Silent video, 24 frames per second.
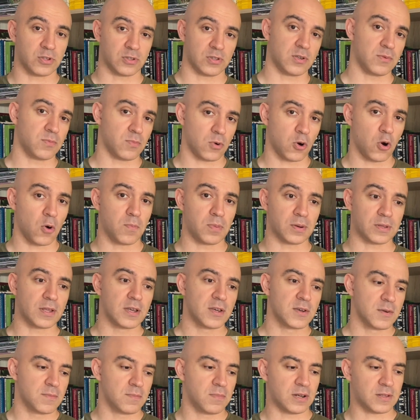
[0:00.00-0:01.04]
in the open.
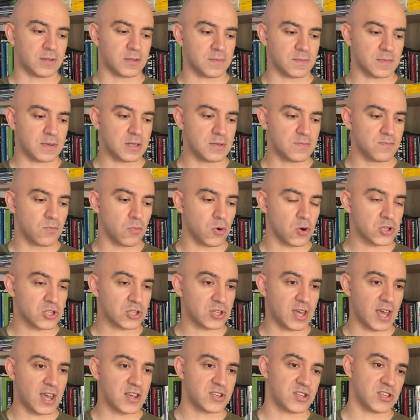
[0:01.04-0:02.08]
But in most
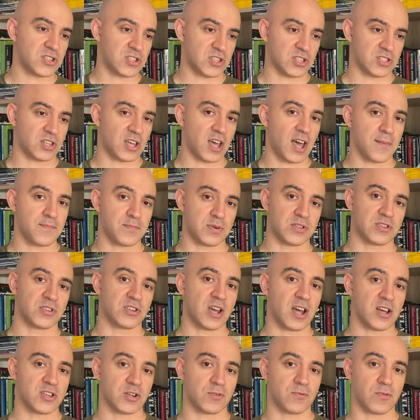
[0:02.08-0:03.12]
cases it happens
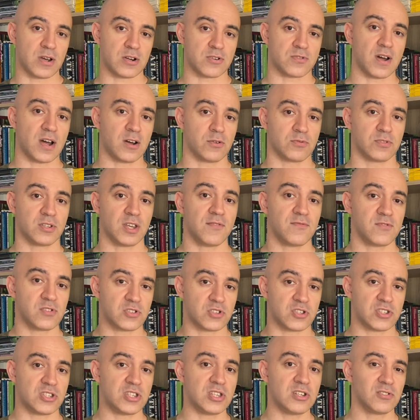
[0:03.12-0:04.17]
the other way around. They
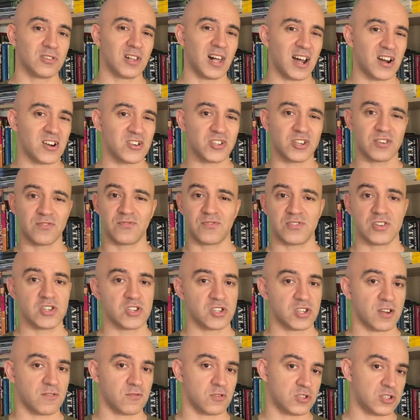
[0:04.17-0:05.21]
would see larger
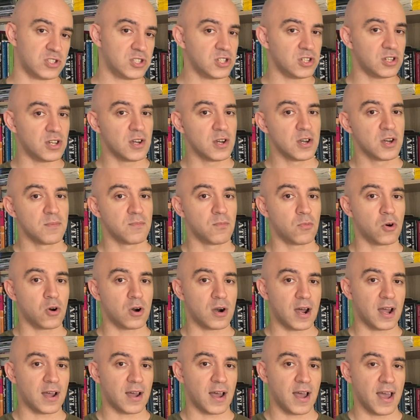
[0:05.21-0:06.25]
fish, they would see
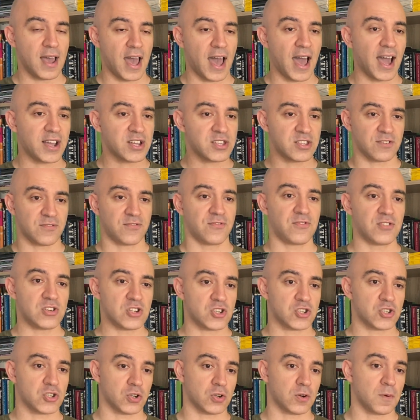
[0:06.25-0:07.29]
more active
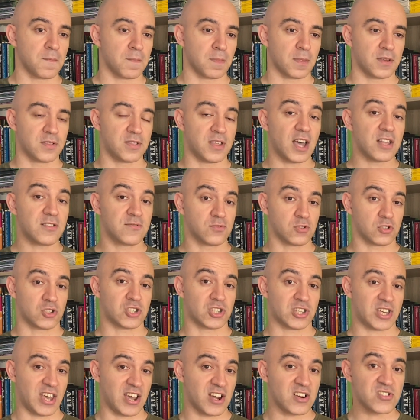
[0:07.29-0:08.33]
fish, so that would
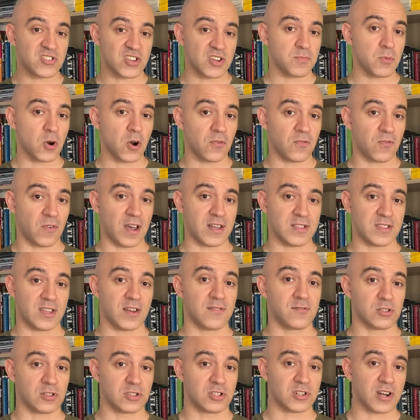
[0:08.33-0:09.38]
scare them off, and they
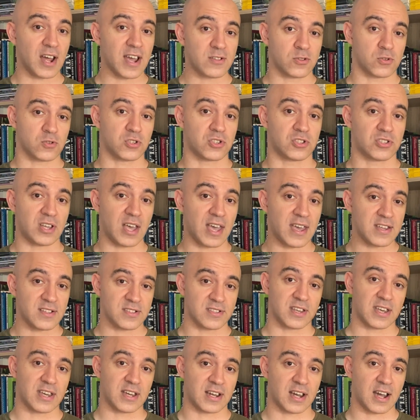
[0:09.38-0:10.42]
will try to stay in
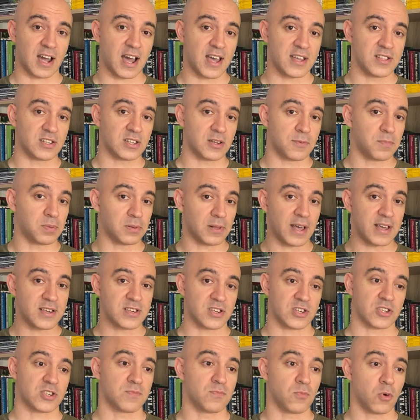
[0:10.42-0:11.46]
their hiding
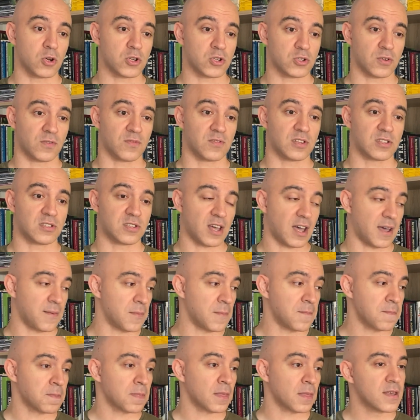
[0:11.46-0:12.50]
places most of the time.
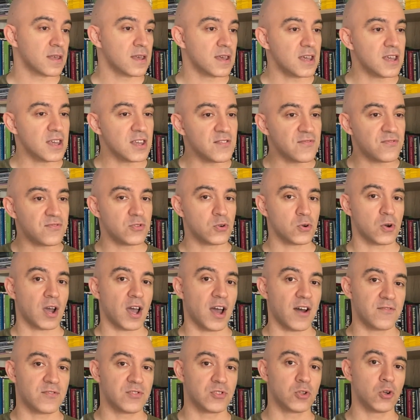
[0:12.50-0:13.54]
If you
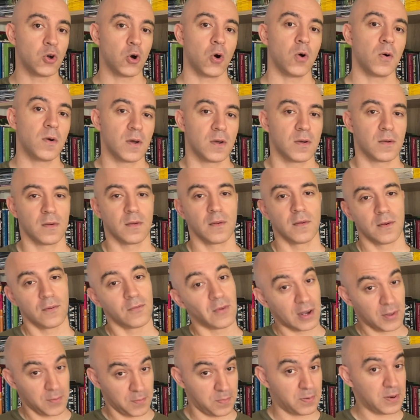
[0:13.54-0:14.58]
have no,
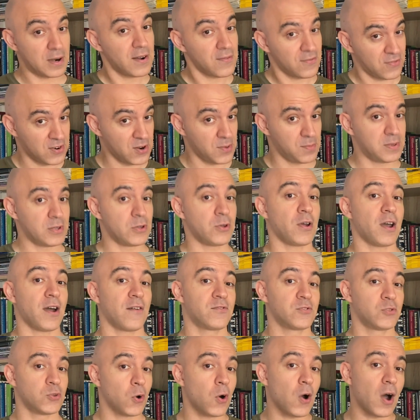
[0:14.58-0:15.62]
well, preferably you
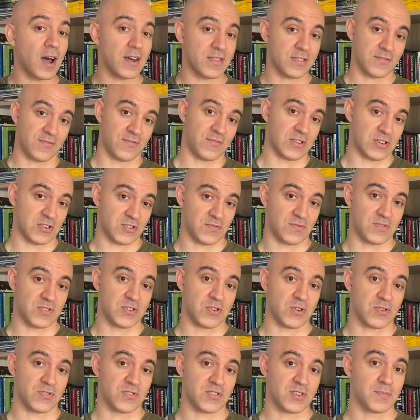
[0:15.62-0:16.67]
have no other fish with
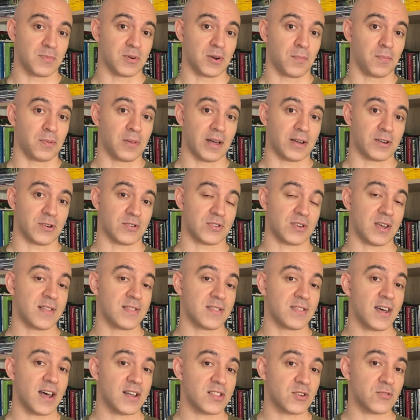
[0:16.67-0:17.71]
your zebra plecos,
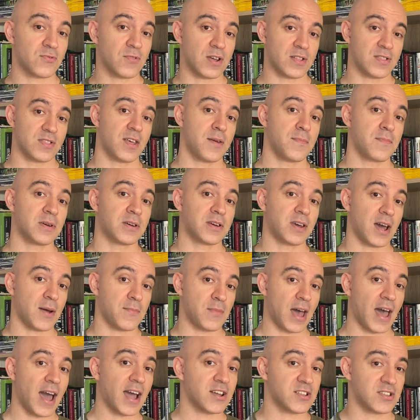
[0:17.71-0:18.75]
and that's when they become
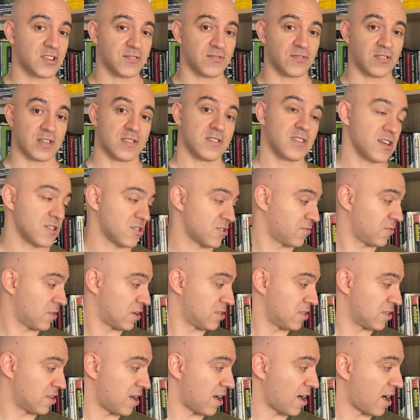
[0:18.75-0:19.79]
active, and that's
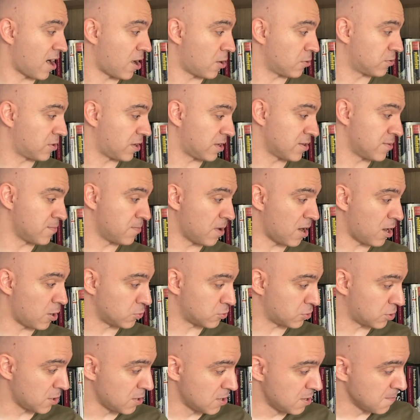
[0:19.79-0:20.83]
when they're out and
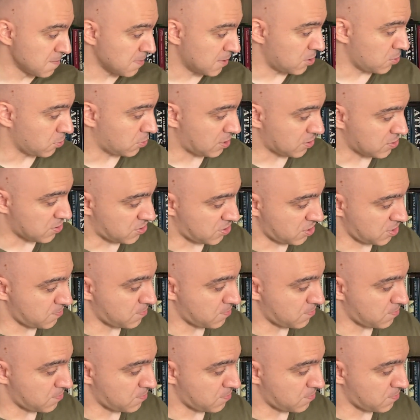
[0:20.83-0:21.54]
about. You can see